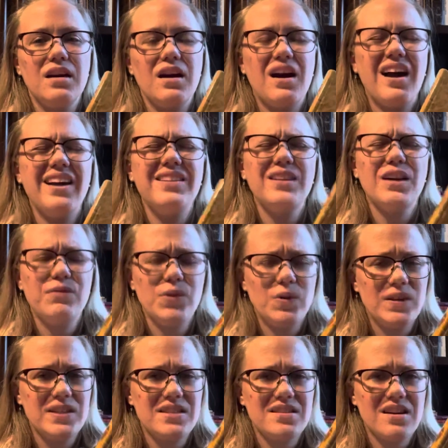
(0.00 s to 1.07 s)
I love
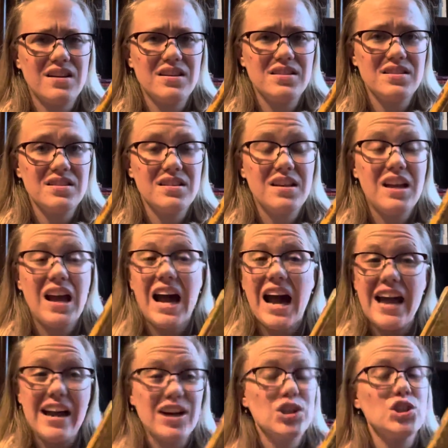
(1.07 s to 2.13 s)
unit studies. I
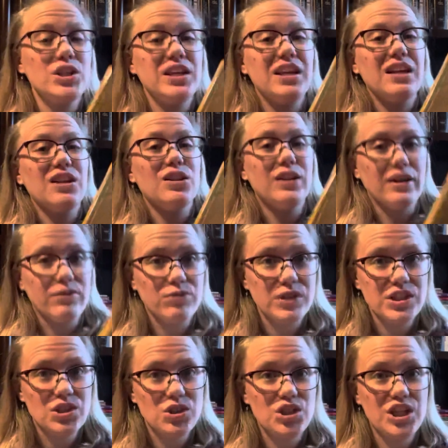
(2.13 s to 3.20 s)
actually love
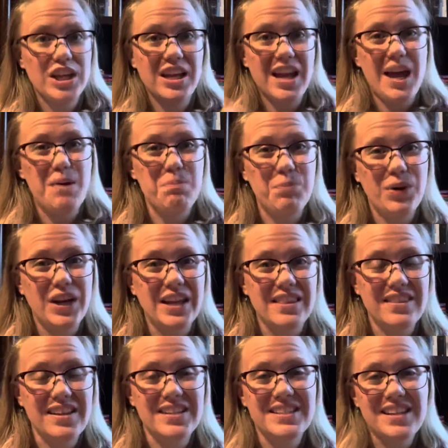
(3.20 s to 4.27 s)
researching and putting
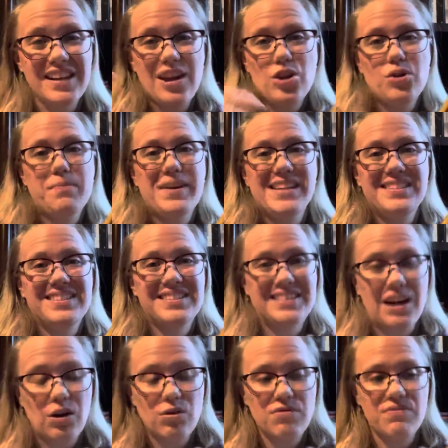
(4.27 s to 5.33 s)
things together
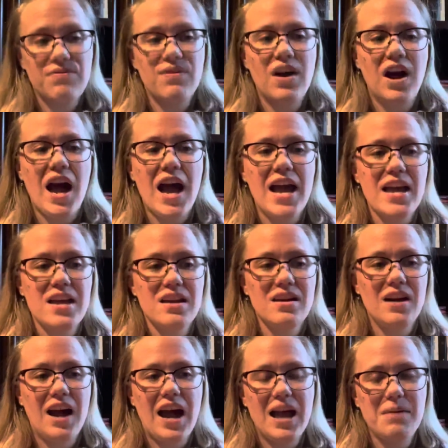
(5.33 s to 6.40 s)
myself.
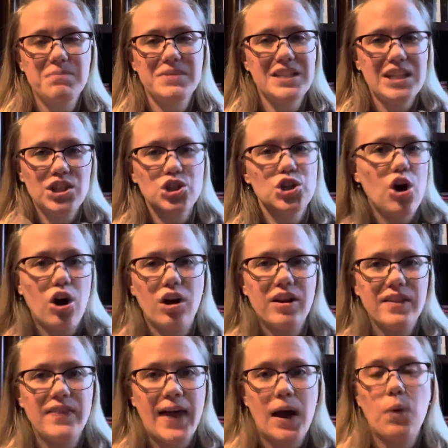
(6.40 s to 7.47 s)
I'm teacher-hearted
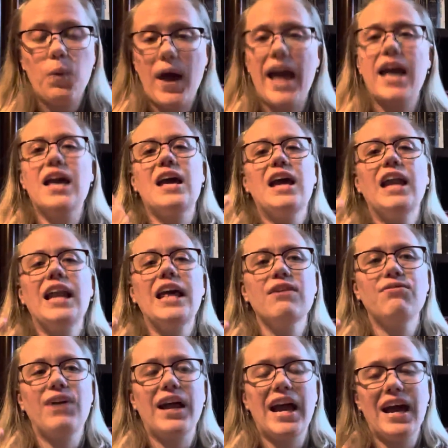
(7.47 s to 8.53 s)
that way. And if
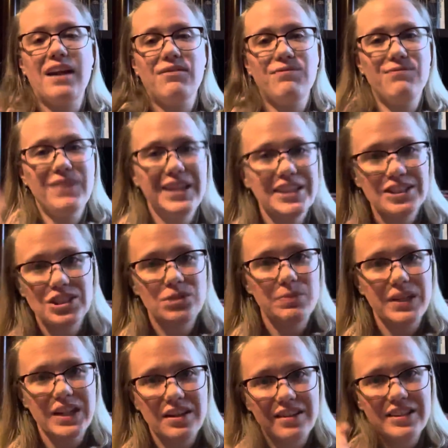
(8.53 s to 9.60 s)
I had finished my
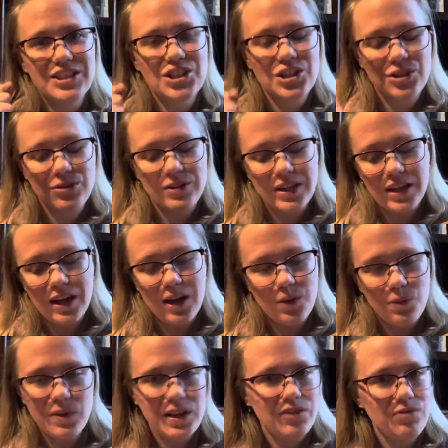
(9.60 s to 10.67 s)
college degree, I
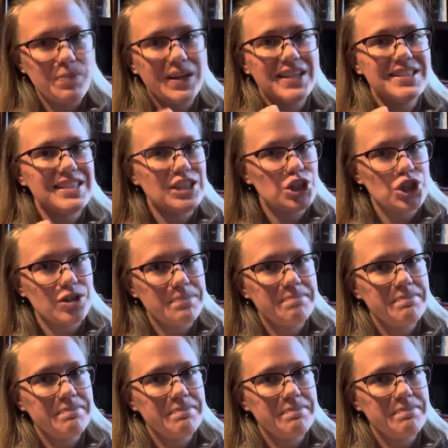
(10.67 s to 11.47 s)
would have been a teacher.